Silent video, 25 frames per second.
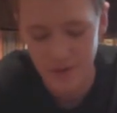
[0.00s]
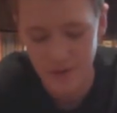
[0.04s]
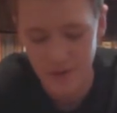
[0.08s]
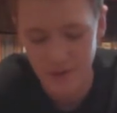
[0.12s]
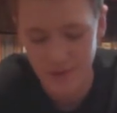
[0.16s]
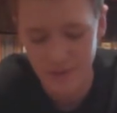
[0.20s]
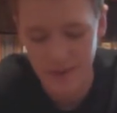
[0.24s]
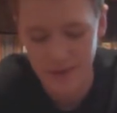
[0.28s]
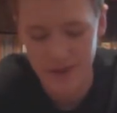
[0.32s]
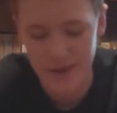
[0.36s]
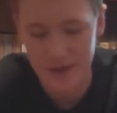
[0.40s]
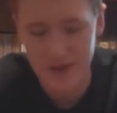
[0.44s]

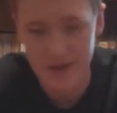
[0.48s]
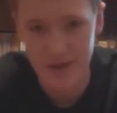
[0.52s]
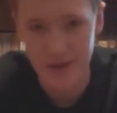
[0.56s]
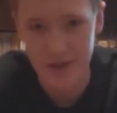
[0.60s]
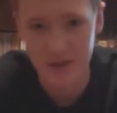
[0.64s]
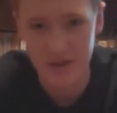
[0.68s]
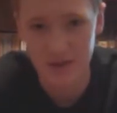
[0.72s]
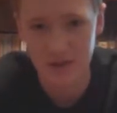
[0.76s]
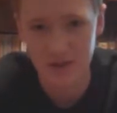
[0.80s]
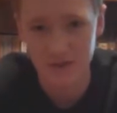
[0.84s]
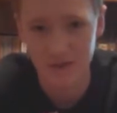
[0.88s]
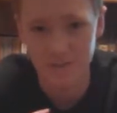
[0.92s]
because it
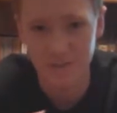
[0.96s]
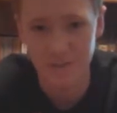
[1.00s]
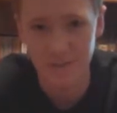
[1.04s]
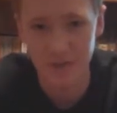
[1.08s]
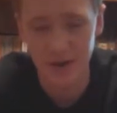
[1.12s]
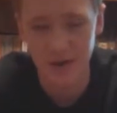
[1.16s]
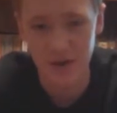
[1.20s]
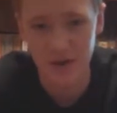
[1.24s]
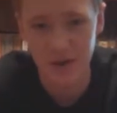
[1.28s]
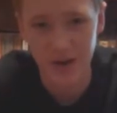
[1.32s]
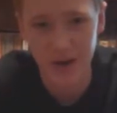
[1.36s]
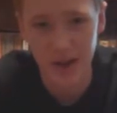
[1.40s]
has a
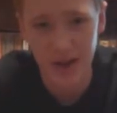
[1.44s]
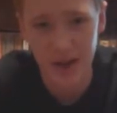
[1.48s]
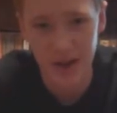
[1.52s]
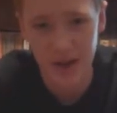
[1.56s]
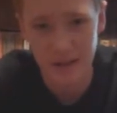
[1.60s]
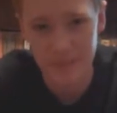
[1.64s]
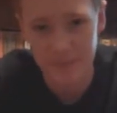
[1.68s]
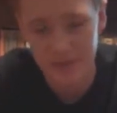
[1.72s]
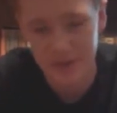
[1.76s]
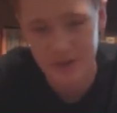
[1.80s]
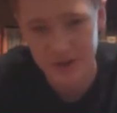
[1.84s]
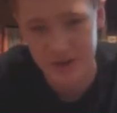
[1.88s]
bigger
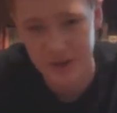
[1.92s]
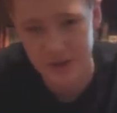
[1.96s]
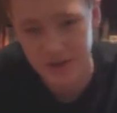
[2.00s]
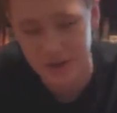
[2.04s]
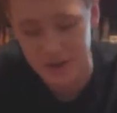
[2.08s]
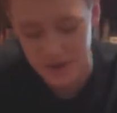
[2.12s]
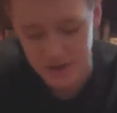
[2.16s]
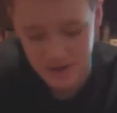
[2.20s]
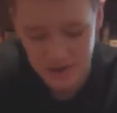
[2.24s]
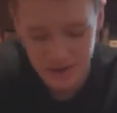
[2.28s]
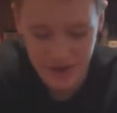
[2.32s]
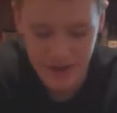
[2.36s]
gap, it's
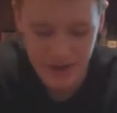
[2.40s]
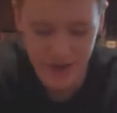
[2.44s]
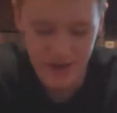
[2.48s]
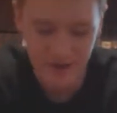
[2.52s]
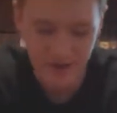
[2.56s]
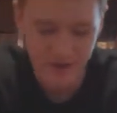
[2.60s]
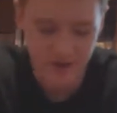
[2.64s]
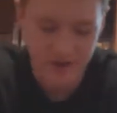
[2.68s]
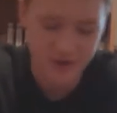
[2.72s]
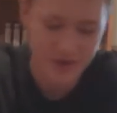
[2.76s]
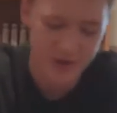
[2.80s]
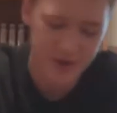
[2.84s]
easier to land on
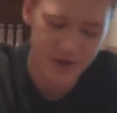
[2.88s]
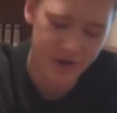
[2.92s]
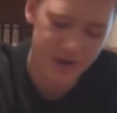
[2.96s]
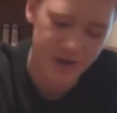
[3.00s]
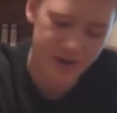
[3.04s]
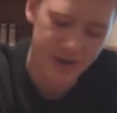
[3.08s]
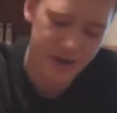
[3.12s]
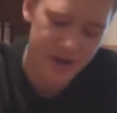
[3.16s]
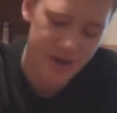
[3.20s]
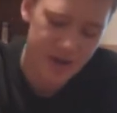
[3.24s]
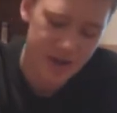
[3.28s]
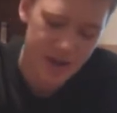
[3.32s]
the string.
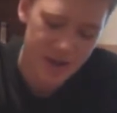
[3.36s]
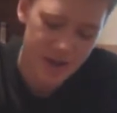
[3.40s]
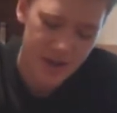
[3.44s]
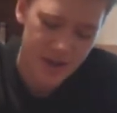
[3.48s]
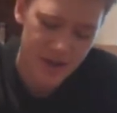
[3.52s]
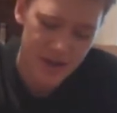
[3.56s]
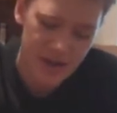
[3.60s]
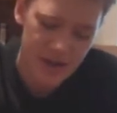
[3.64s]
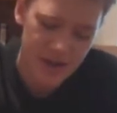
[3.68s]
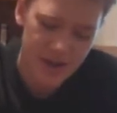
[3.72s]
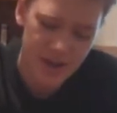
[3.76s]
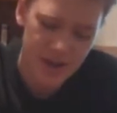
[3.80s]

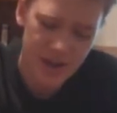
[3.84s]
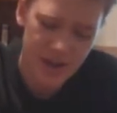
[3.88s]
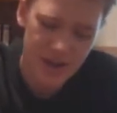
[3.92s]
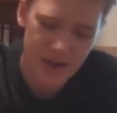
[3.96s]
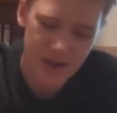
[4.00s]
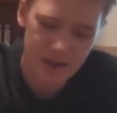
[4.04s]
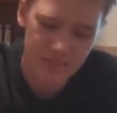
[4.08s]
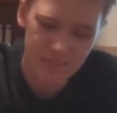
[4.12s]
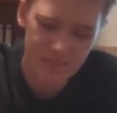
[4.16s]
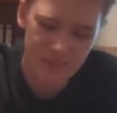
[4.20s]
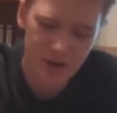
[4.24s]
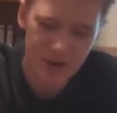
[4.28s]
Then
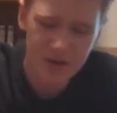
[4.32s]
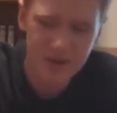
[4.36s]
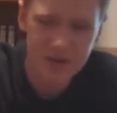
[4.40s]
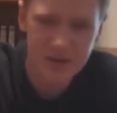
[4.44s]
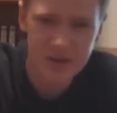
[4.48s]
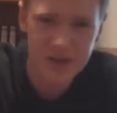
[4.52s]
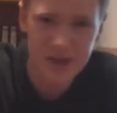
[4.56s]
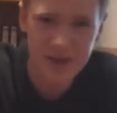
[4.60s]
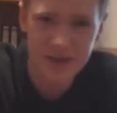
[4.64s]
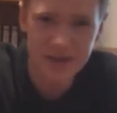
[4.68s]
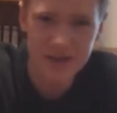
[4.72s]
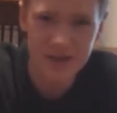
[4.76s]
the middle
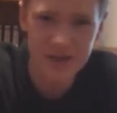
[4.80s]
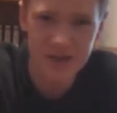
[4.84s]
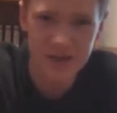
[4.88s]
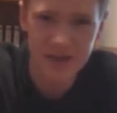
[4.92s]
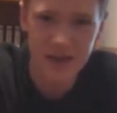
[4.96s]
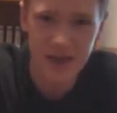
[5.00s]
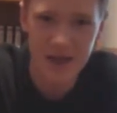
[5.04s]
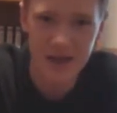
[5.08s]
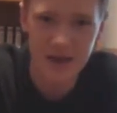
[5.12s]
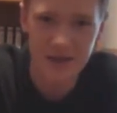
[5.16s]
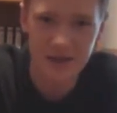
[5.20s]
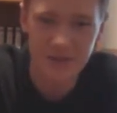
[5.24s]
size is
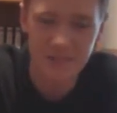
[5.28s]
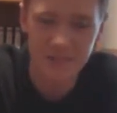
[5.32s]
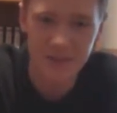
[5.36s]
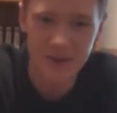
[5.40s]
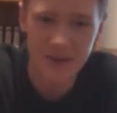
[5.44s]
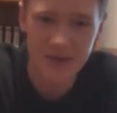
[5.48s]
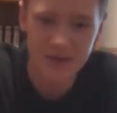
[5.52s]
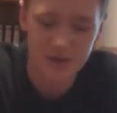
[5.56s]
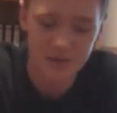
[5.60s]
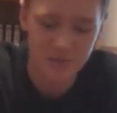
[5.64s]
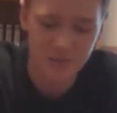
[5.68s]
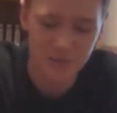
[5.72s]
kind of the
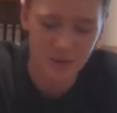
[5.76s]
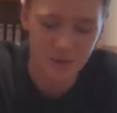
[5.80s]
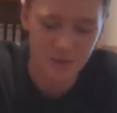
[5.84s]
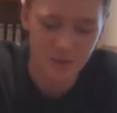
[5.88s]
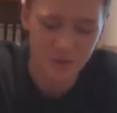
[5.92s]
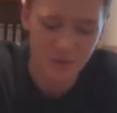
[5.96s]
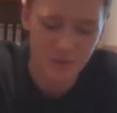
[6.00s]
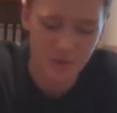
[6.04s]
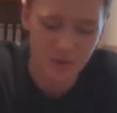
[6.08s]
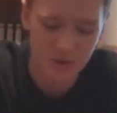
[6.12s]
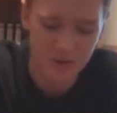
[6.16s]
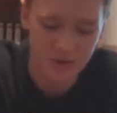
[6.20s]
best of both
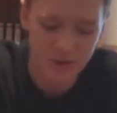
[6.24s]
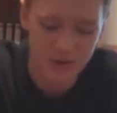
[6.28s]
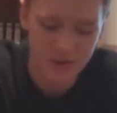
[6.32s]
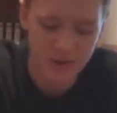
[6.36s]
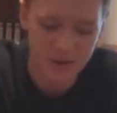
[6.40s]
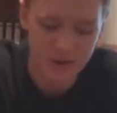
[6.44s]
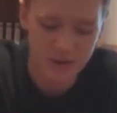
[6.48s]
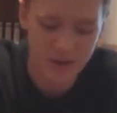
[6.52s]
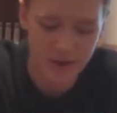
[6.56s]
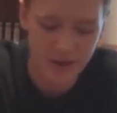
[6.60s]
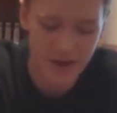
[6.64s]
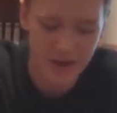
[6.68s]
worlds.
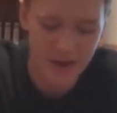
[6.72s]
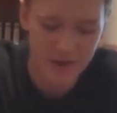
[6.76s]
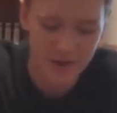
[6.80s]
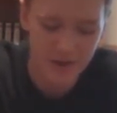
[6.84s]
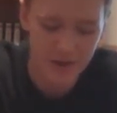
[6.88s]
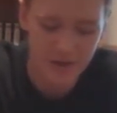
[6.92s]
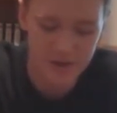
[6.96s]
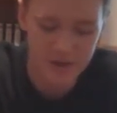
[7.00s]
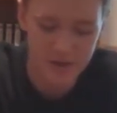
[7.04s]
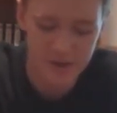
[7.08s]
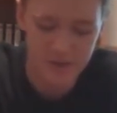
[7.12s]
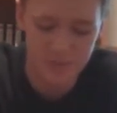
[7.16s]
You get
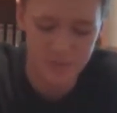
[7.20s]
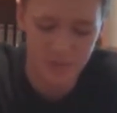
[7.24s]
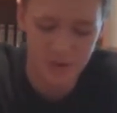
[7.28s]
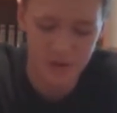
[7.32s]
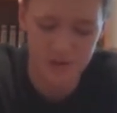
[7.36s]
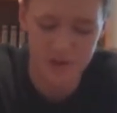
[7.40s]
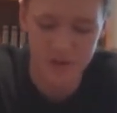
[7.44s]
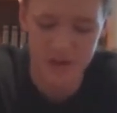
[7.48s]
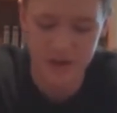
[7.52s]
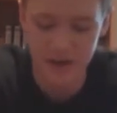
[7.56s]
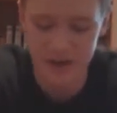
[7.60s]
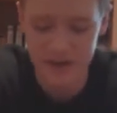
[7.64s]
the small
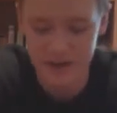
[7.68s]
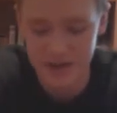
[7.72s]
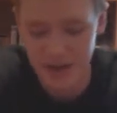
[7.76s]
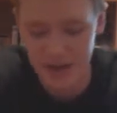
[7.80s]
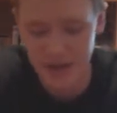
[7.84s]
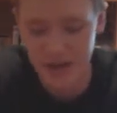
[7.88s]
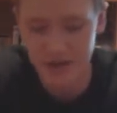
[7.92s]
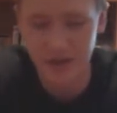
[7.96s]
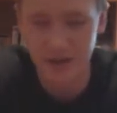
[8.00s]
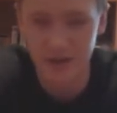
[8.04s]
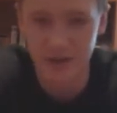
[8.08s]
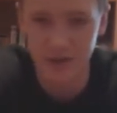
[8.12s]
size
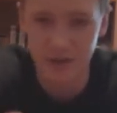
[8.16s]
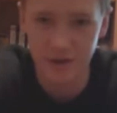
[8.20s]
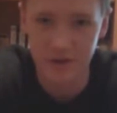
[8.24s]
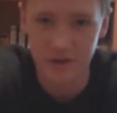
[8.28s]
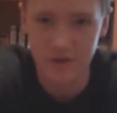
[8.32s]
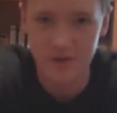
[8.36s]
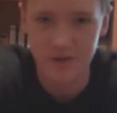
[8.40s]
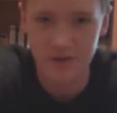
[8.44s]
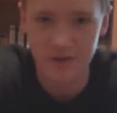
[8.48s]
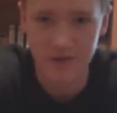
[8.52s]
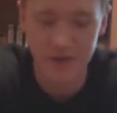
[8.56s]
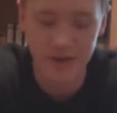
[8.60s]
and the
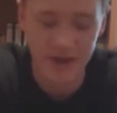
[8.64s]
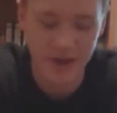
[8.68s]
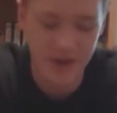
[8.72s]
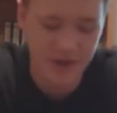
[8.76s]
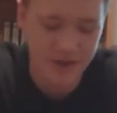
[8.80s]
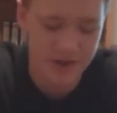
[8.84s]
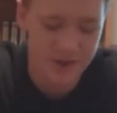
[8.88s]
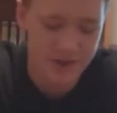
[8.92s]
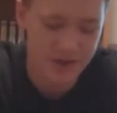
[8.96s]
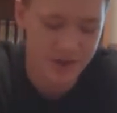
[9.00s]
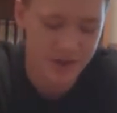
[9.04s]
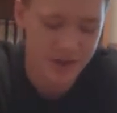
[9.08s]
larger
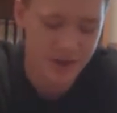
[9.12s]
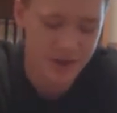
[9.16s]
size.